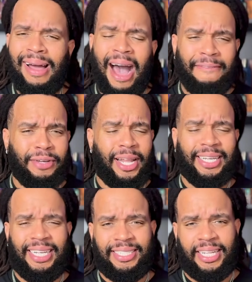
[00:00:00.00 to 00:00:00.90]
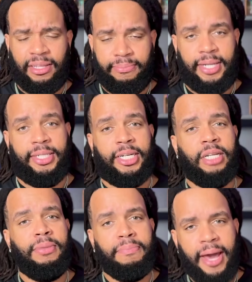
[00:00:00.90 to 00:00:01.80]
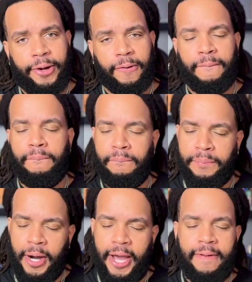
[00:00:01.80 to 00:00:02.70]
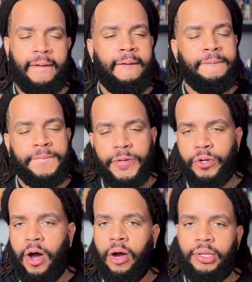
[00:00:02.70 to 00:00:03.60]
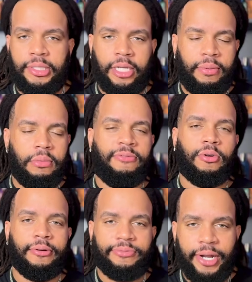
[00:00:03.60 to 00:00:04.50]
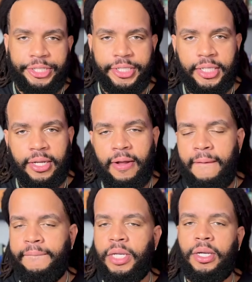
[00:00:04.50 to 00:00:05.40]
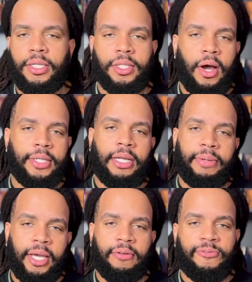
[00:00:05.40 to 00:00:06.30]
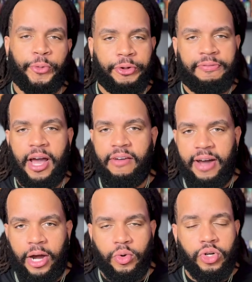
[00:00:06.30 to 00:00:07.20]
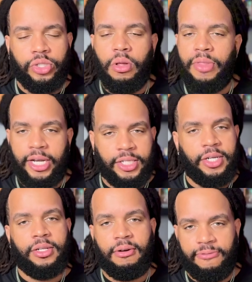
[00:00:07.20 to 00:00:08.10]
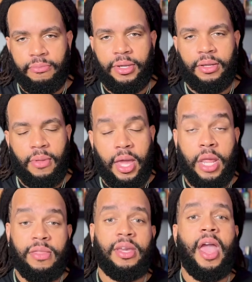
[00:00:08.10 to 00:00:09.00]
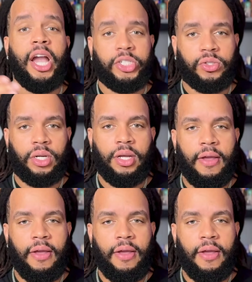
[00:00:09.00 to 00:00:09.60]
I feel like is not the best. It could be better, but I always tell people for a freshie, as long as I'm getting 4 to 5 hours, that's good enough for me. Anything extra